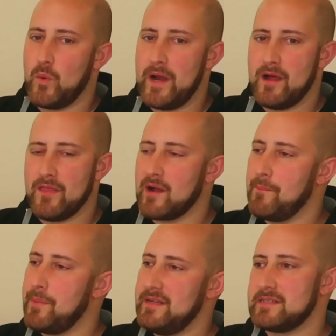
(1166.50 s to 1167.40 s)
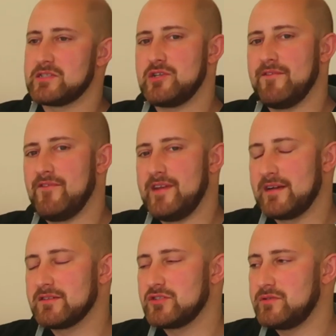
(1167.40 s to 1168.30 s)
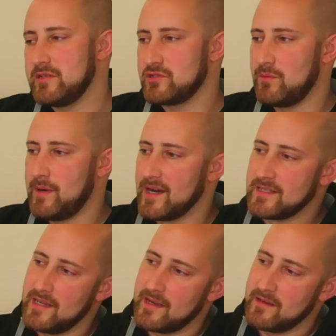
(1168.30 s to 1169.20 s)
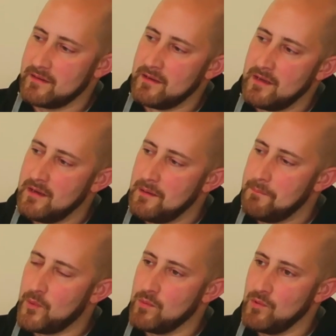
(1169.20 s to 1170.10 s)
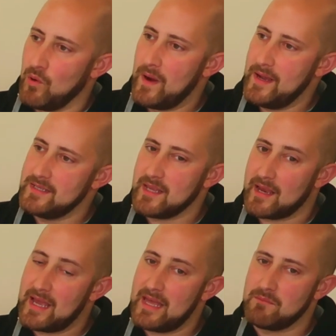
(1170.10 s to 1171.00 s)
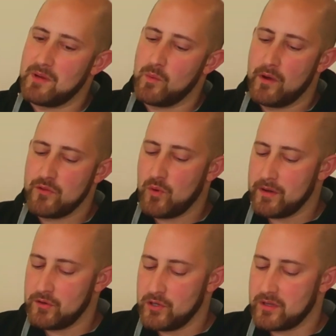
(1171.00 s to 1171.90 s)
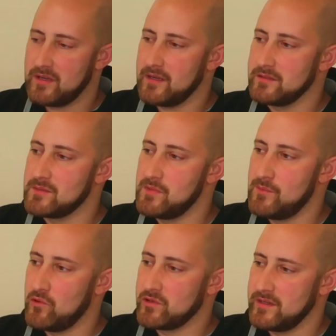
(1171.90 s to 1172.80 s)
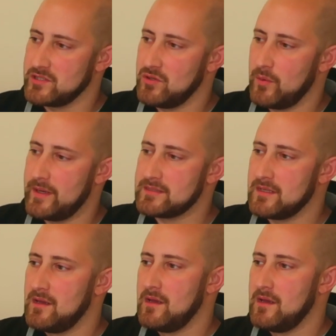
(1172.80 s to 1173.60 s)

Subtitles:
when other companies are shifting to digital marketing in more and more ways, it can be worthwhile looking at some of the more traditional ways.